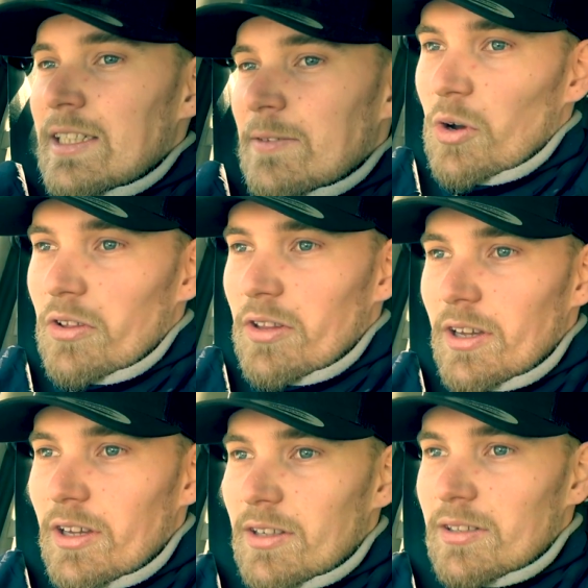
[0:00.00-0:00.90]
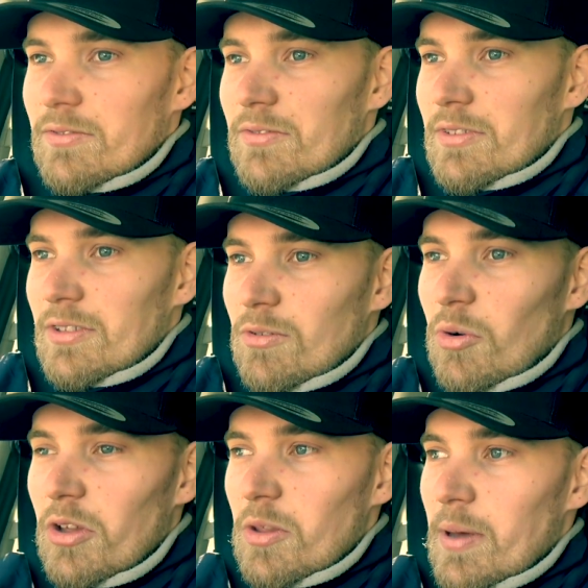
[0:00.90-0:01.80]
One of
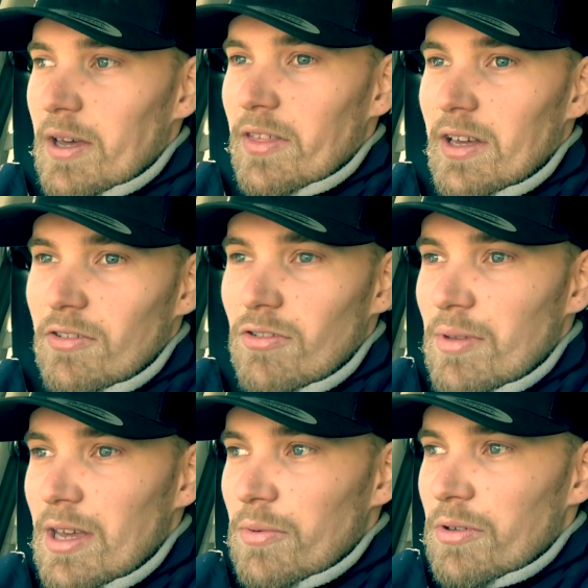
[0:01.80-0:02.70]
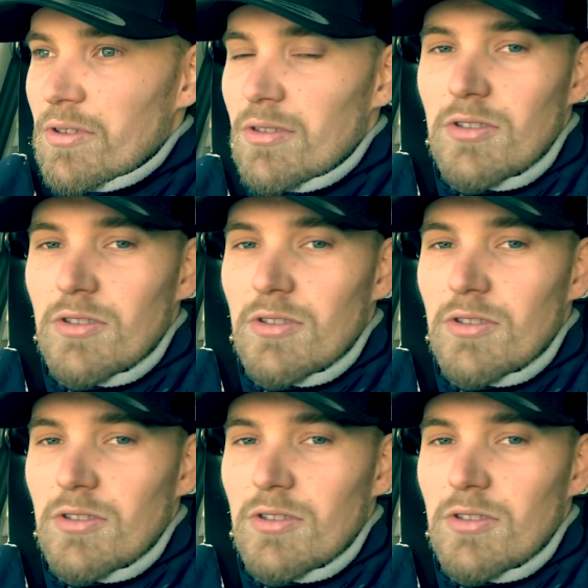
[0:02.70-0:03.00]
the big things for me was